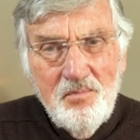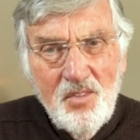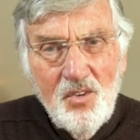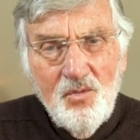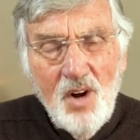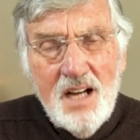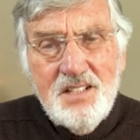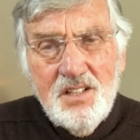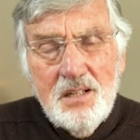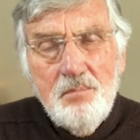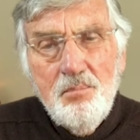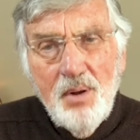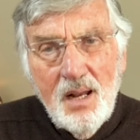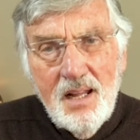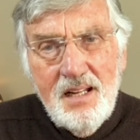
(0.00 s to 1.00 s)
write
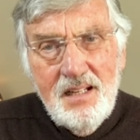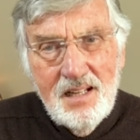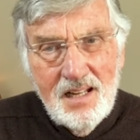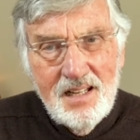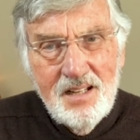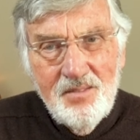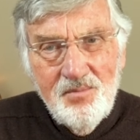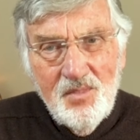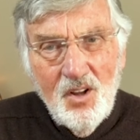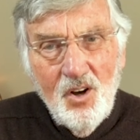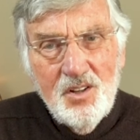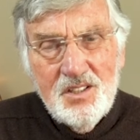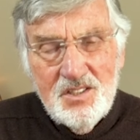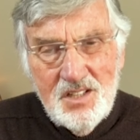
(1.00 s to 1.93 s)
it plainly on a